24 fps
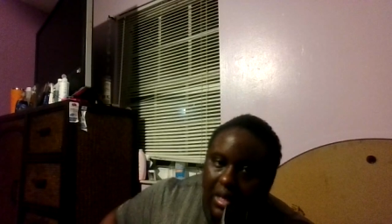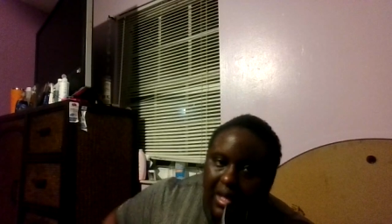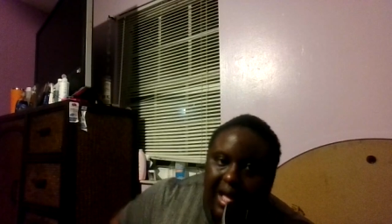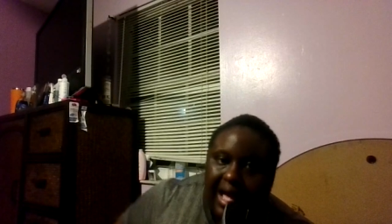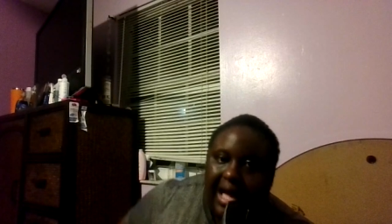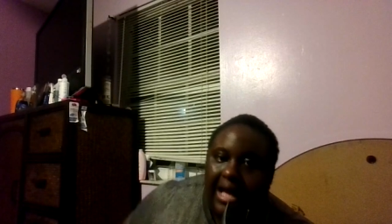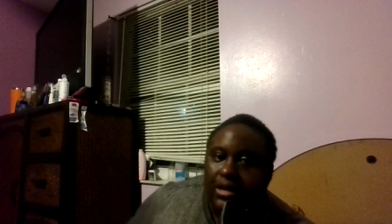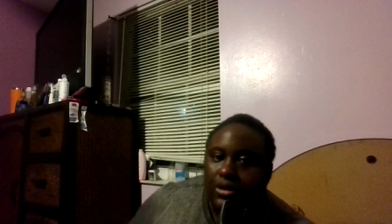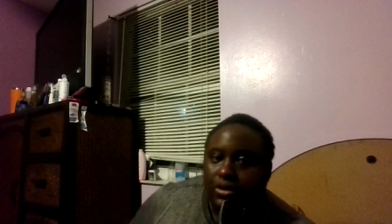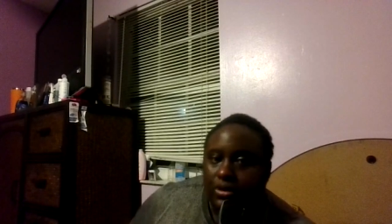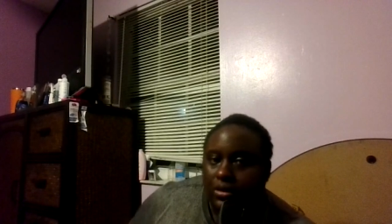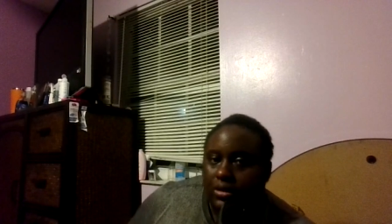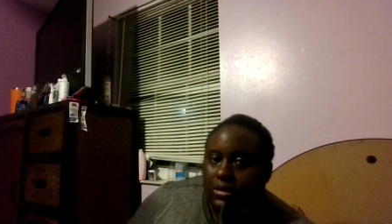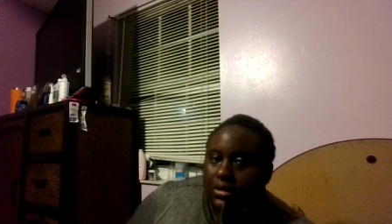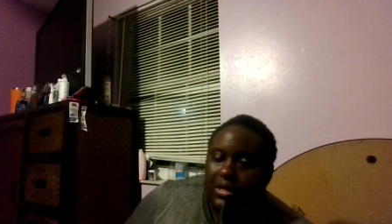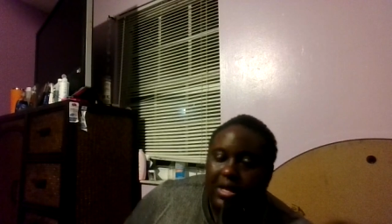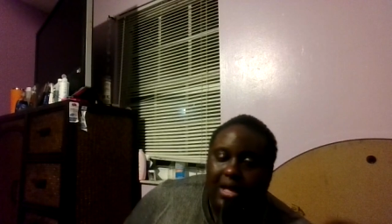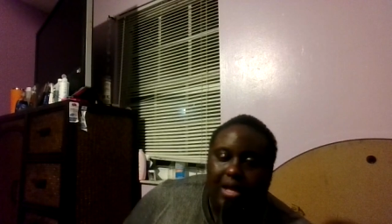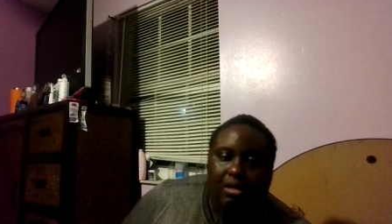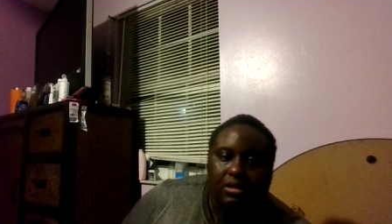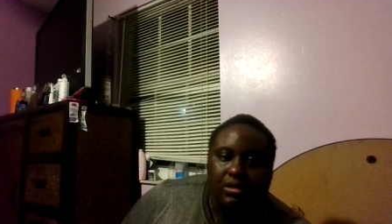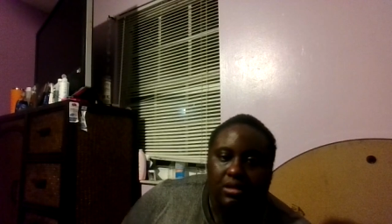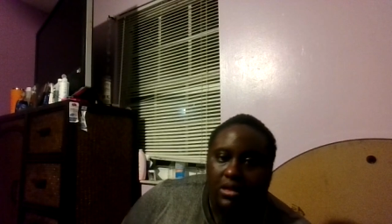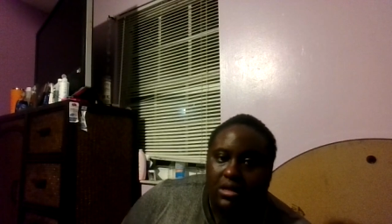I know
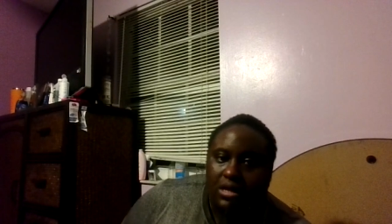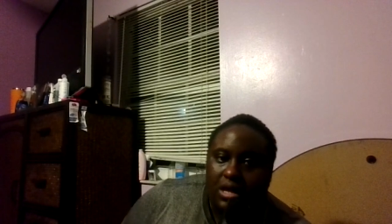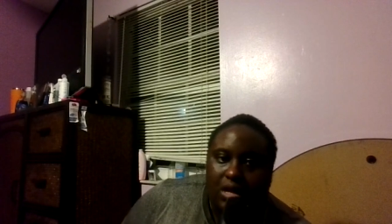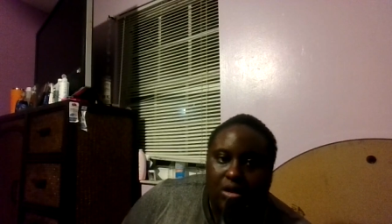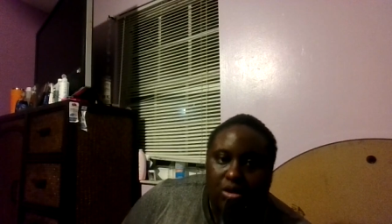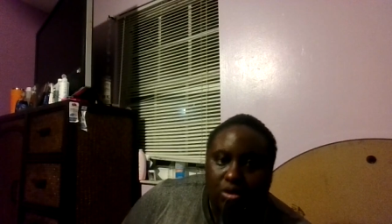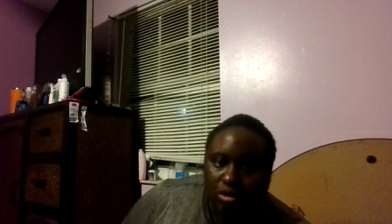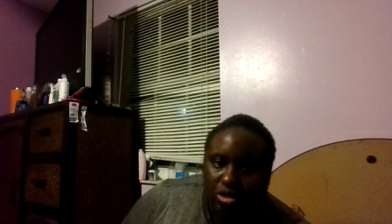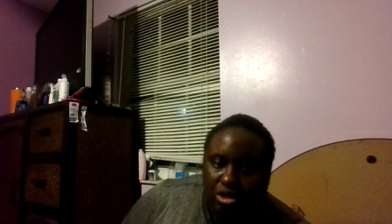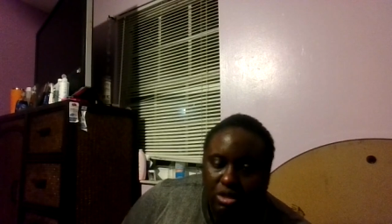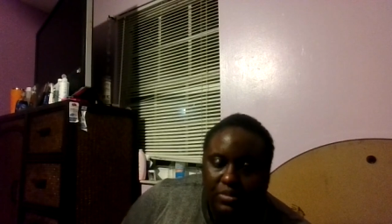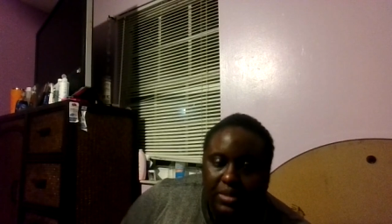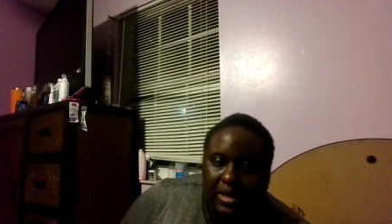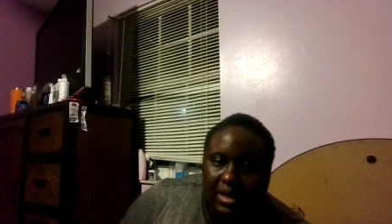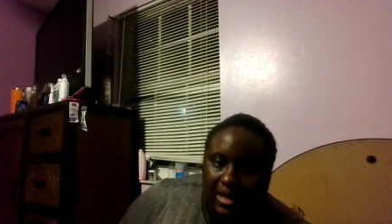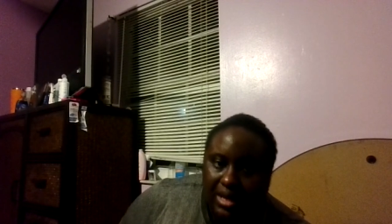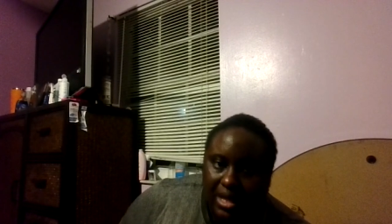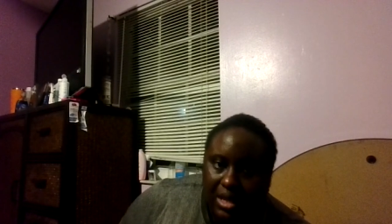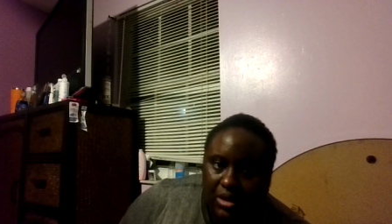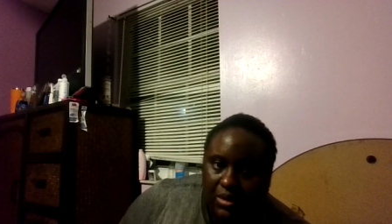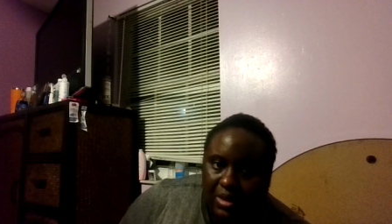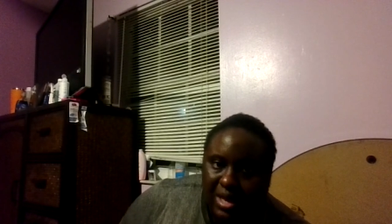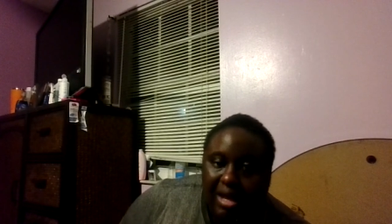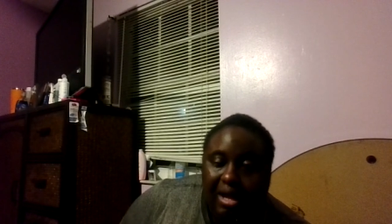I, I know she making
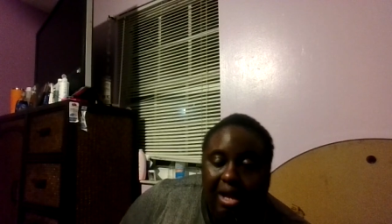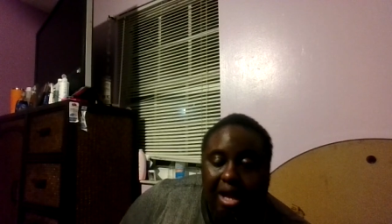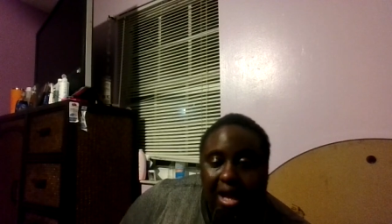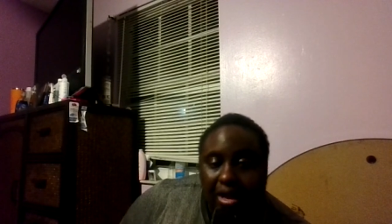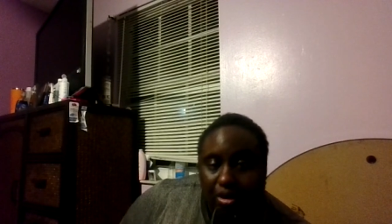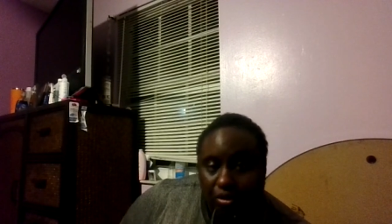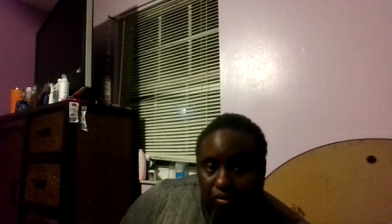that up I got